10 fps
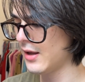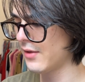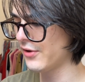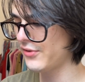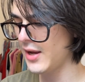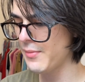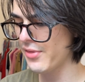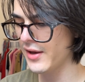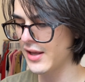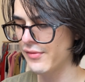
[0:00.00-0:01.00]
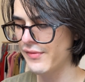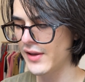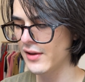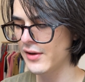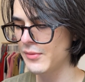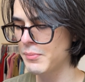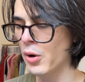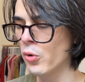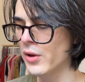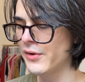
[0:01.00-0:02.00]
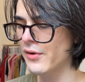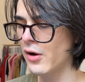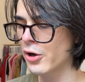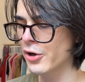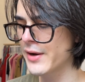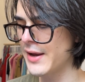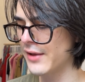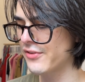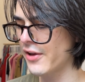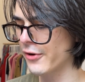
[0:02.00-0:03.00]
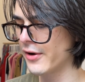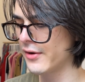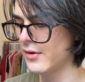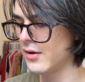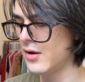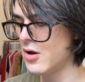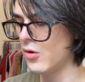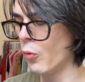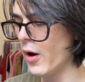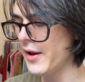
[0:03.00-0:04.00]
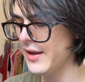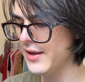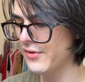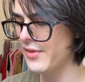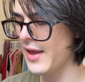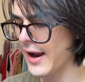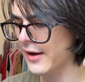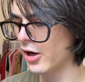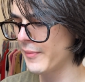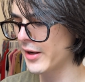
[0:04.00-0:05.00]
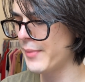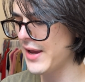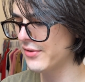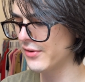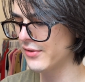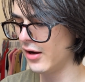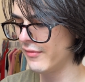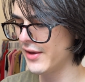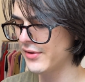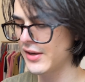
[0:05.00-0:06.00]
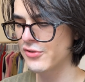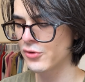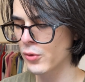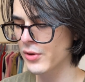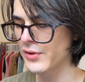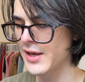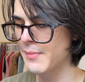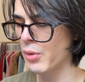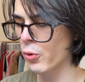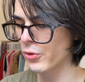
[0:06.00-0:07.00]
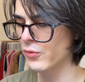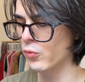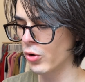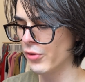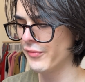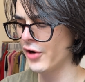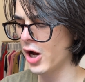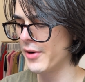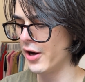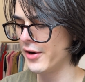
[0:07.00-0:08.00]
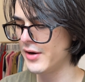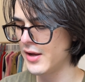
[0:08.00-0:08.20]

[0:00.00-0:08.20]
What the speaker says: The same thing in Finland, Poland, Hungary, etc. What is the economic basis of this historically important world phenomenon?